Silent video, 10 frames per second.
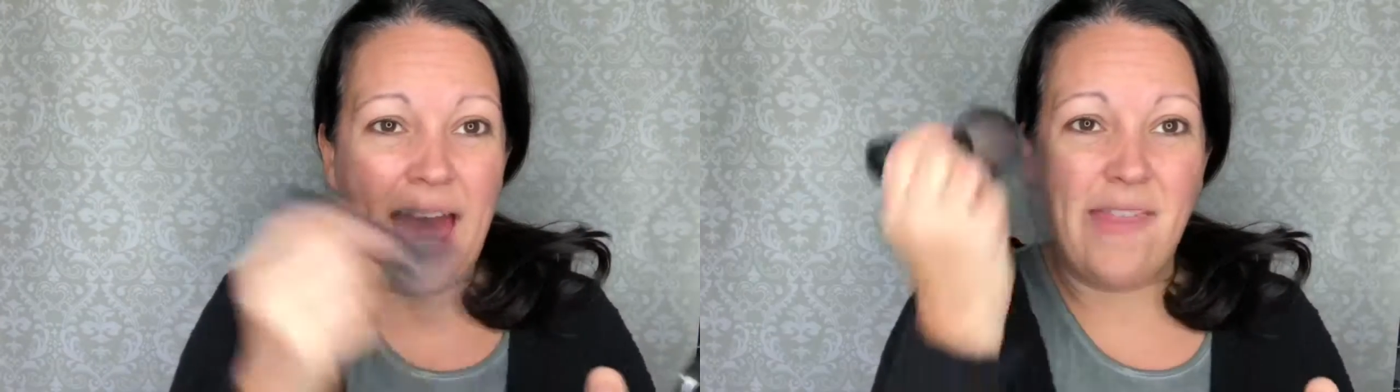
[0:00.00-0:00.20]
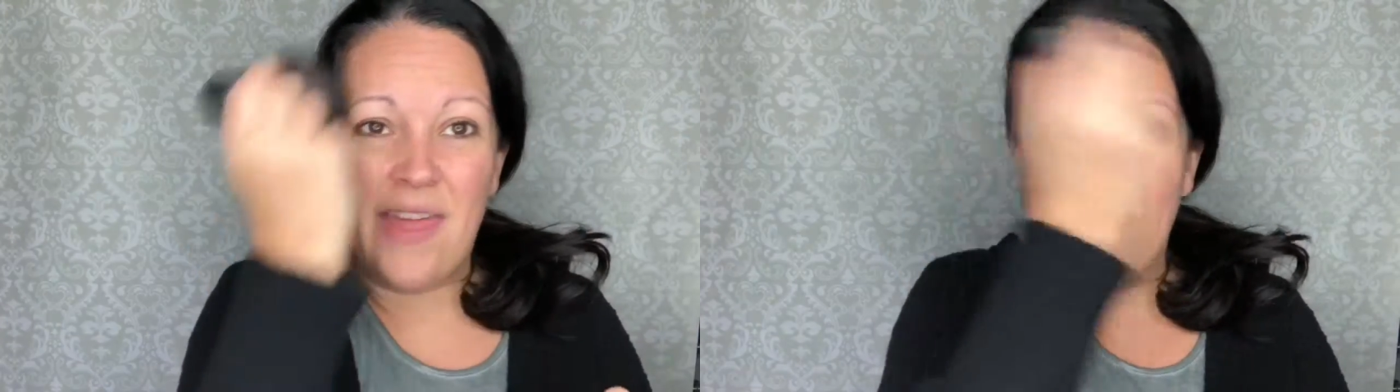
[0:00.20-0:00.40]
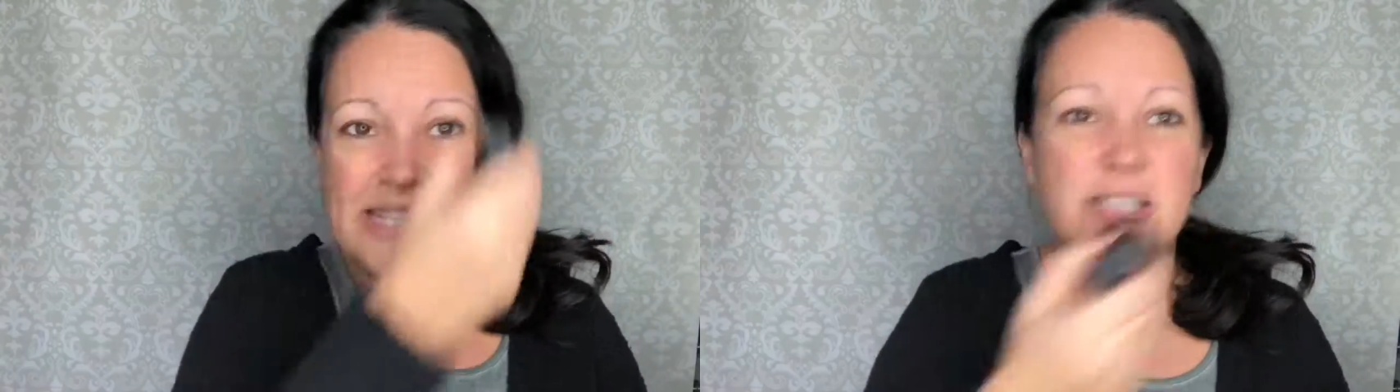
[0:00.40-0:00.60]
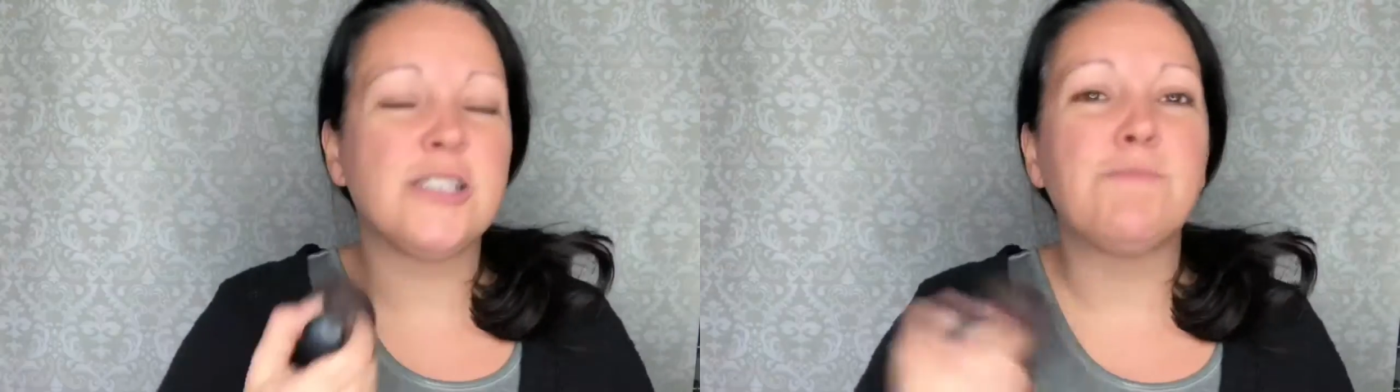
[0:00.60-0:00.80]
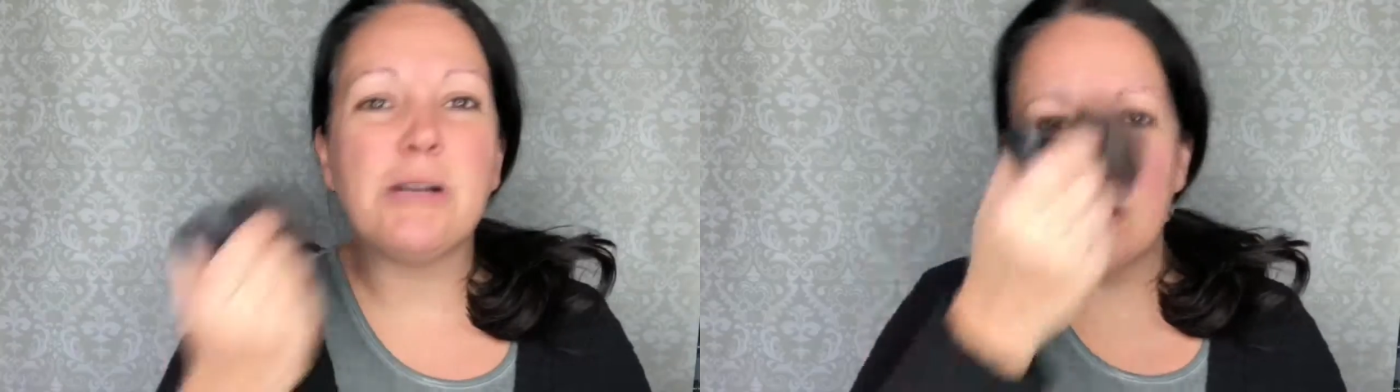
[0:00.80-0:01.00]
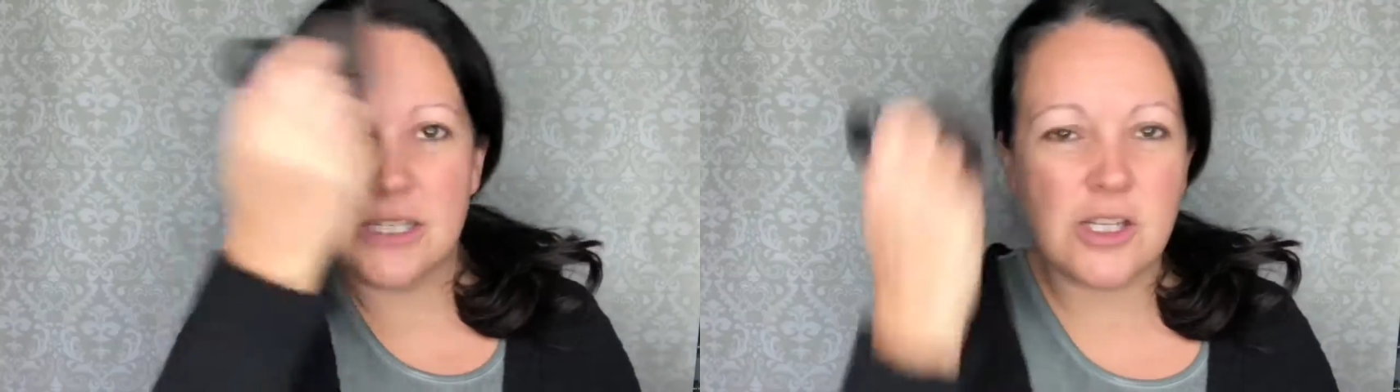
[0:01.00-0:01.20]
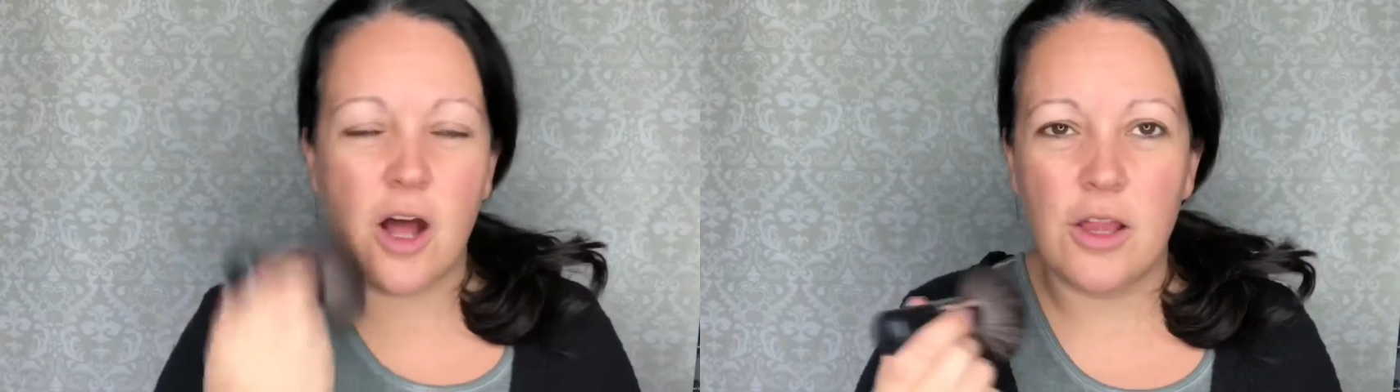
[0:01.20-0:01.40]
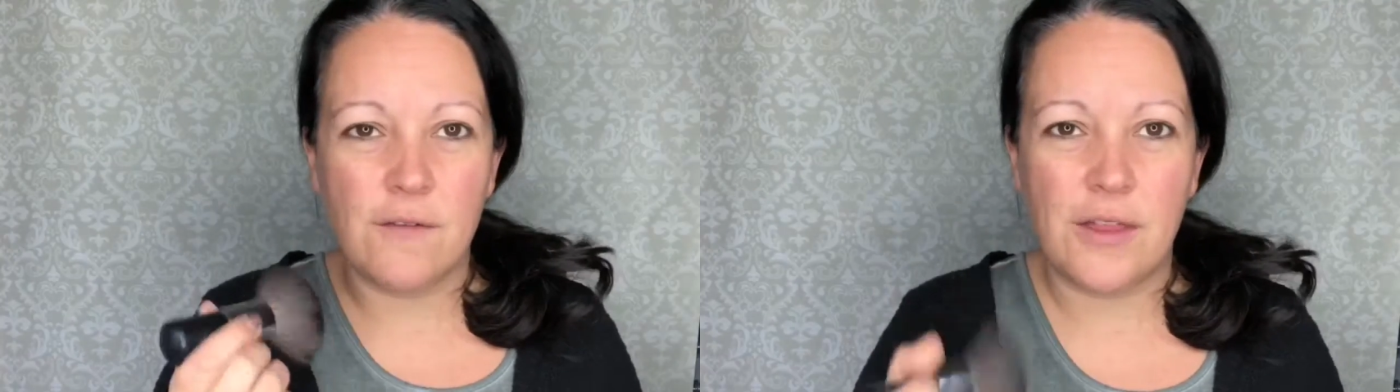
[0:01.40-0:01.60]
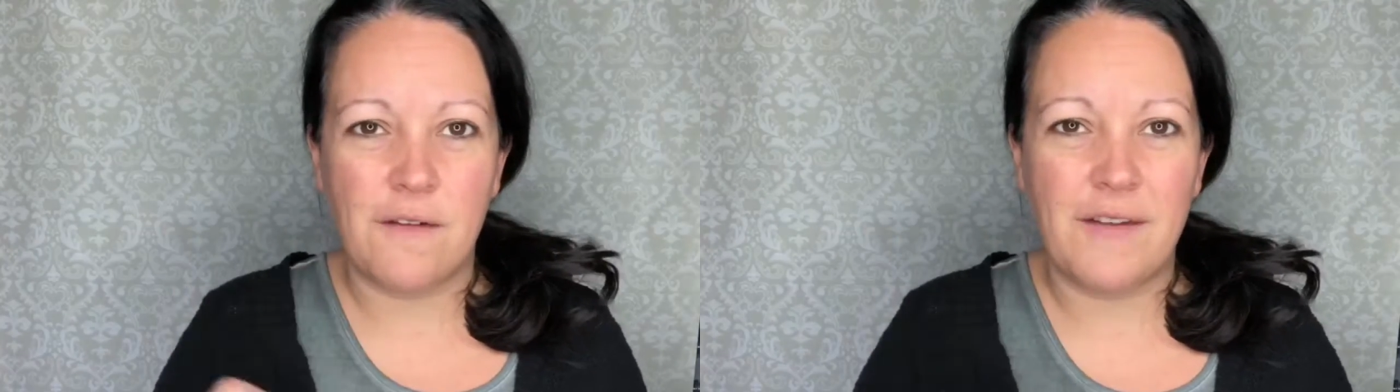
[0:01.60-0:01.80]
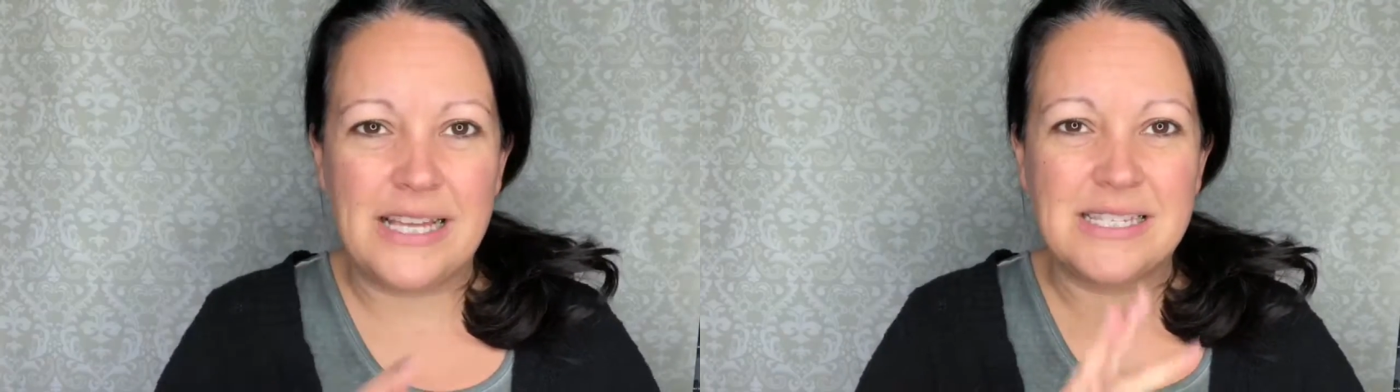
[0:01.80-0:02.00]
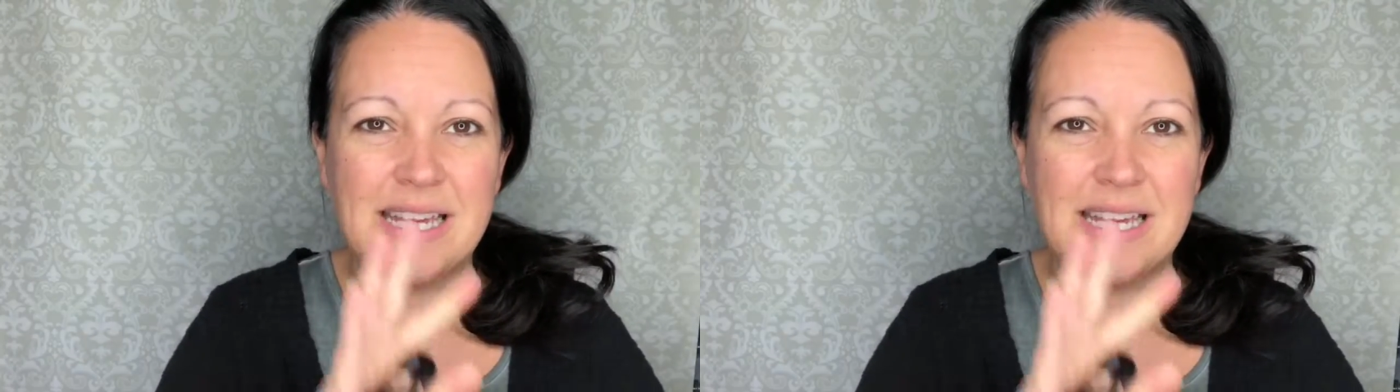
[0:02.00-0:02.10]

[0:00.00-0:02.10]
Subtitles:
and they can disperse this all over their face